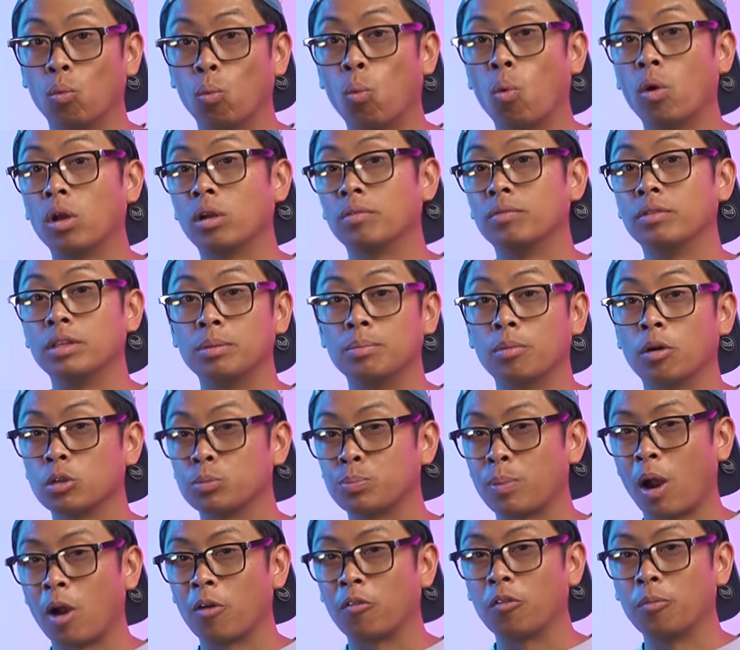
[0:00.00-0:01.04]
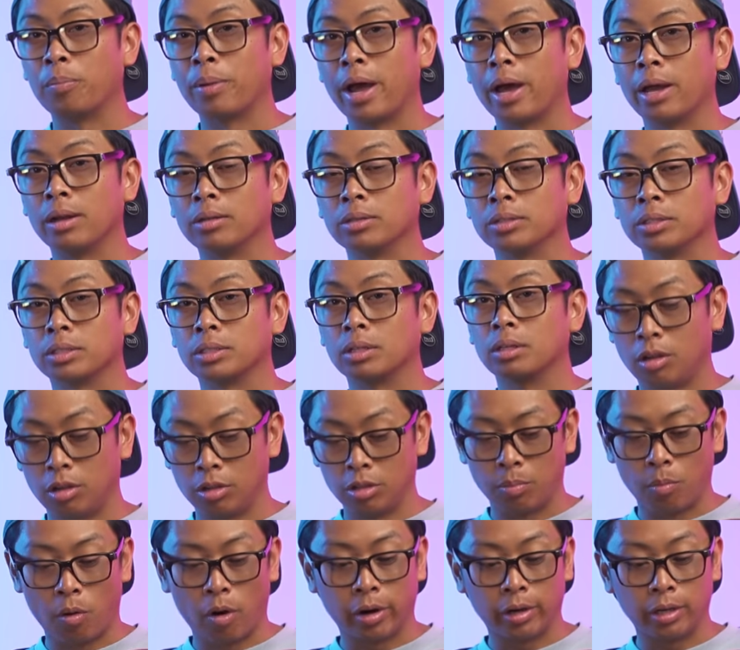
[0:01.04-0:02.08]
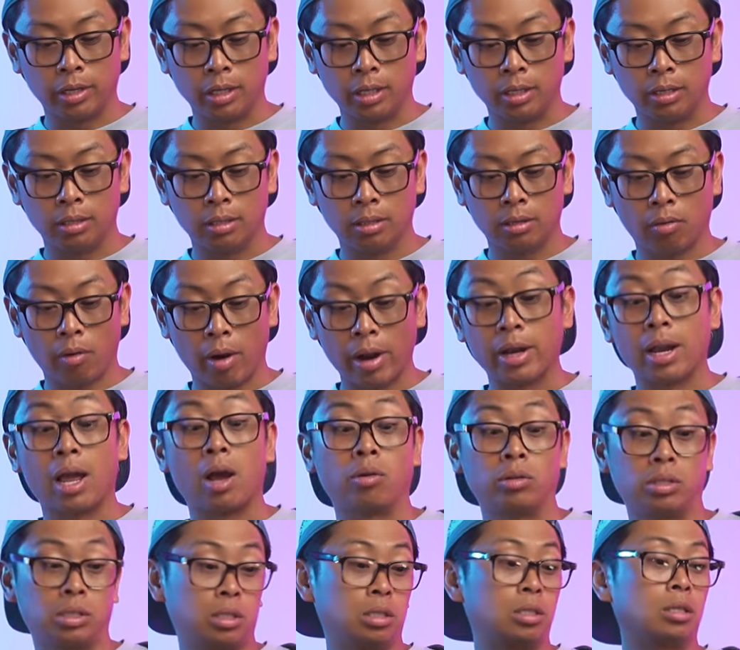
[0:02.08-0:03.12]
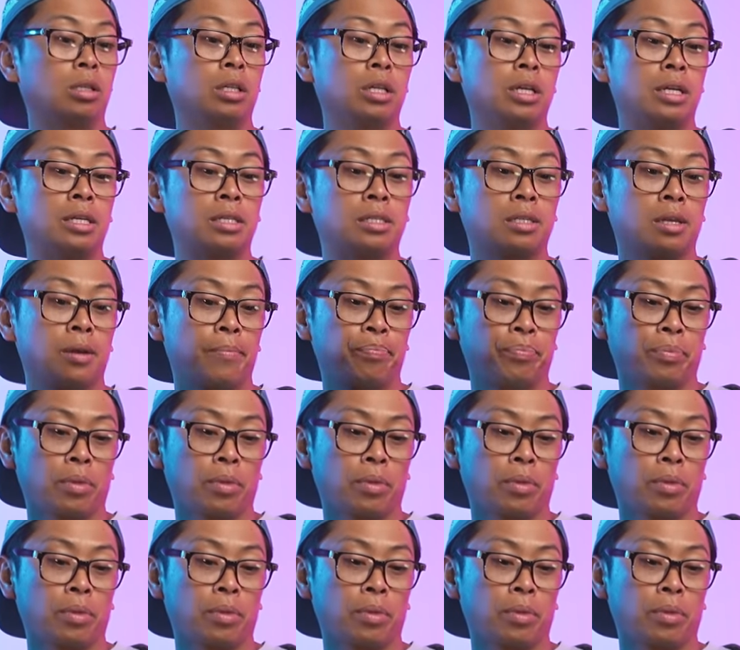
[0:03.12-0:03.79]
one of the most powerful paddles on the market right now and still is